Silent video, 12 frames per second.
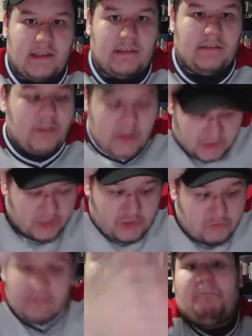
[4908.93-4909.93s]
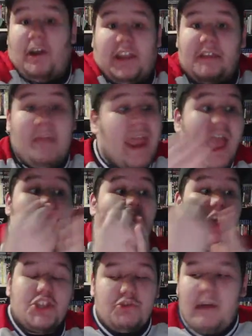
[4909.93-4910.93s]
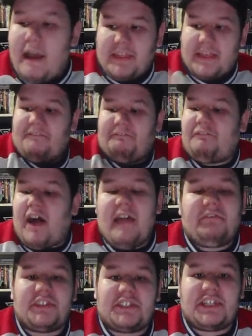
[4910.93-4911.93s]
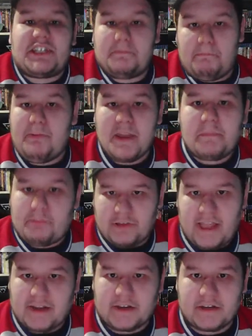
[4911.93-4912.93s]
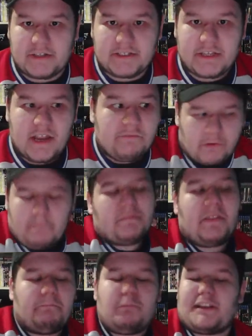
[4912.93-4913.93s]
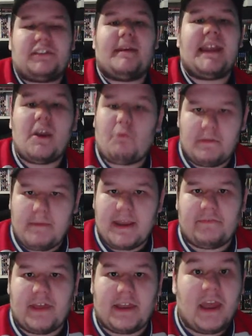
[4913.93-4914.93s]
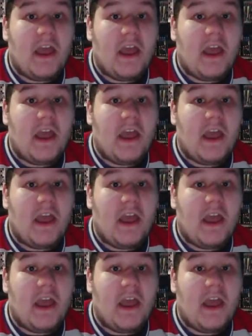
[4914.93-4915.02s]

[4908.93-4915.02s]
Do the fucking match. You have like 5 of the 6 big players from the WrestleMania 1 main event.